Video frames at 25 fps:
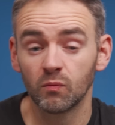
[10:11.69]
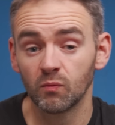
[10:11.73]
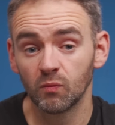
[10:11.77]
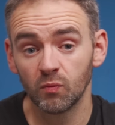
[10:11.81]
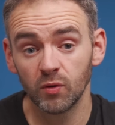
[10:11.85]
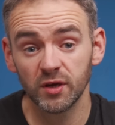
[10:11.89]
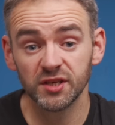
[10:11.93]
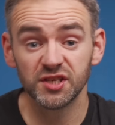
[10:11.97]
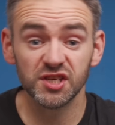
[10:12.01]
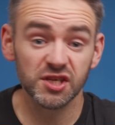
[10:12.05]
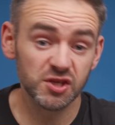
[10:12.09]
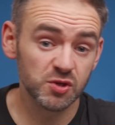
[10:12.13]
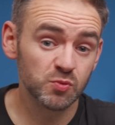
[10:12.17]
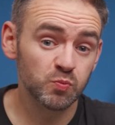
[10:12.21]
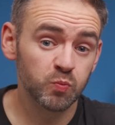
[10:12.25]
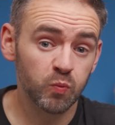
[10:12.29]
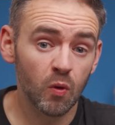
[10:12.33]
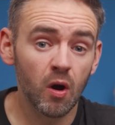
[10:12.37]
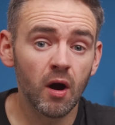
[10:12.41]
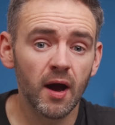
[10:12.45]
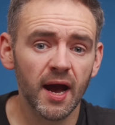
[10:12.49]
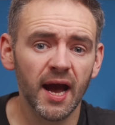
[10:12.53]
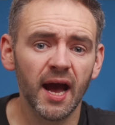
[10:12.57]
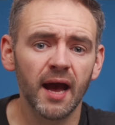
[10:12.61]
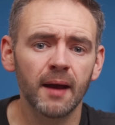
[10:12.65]
Which is
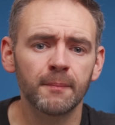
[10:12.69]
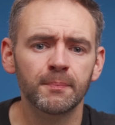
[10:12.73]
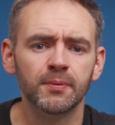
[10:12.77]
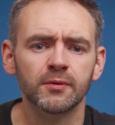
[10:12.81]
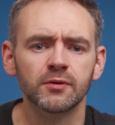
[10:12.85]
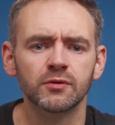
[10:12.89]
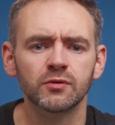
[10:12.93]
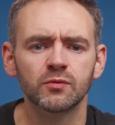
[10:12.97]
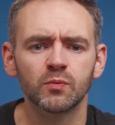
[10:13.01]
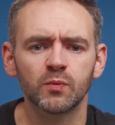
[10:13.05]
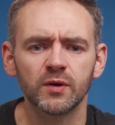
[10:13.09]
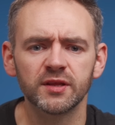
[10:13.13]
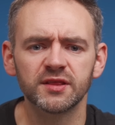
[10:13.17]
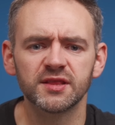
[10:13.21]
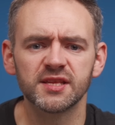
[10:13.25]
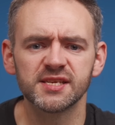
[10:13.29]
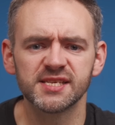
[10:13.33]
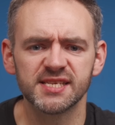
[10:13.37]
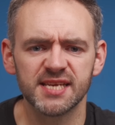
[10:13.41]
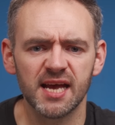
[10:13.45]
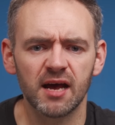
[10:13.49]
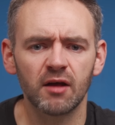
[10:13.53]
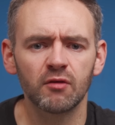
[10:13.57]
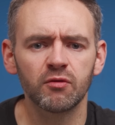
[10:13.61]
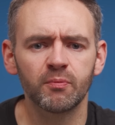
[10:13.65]
what happened with the
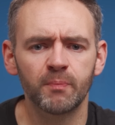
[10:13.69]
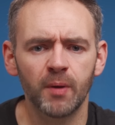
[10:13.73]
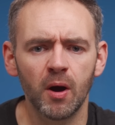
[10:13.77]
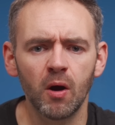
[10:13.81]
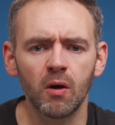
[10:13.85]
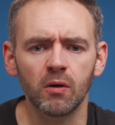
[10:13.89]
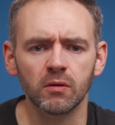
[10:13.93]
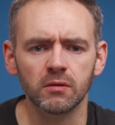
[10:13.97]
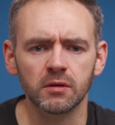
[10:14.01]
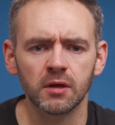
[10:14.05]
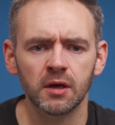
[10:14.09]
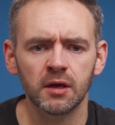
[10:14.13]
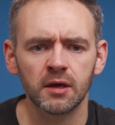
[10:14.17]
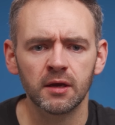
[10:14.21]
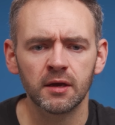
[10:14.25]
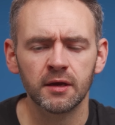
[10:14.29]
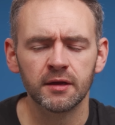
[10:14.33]
South Pole.